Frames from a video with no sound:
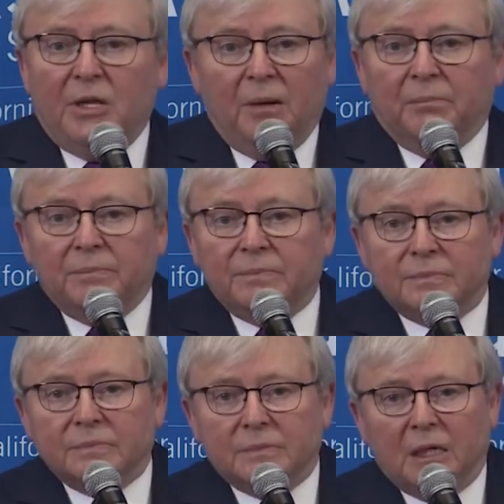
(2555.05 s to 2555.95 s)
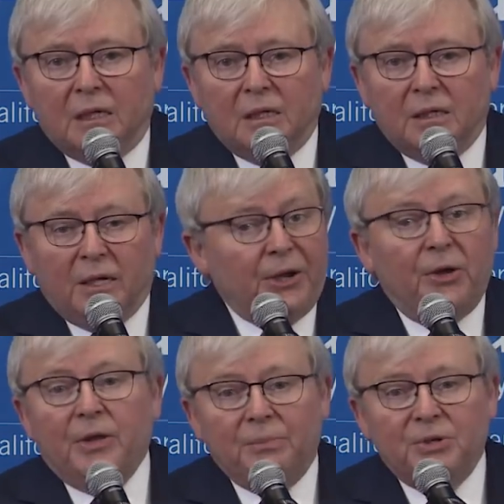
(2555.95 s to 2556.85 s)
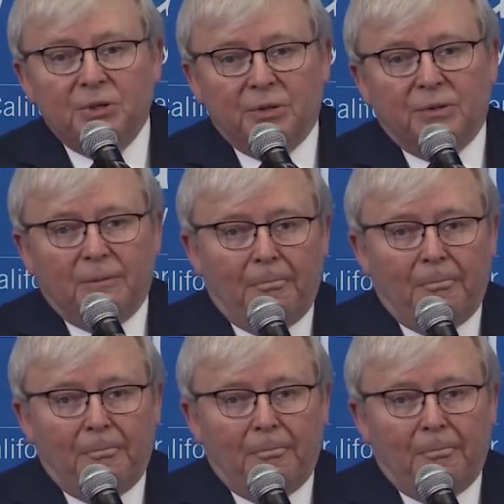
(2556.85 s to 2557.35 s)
them. I know them too.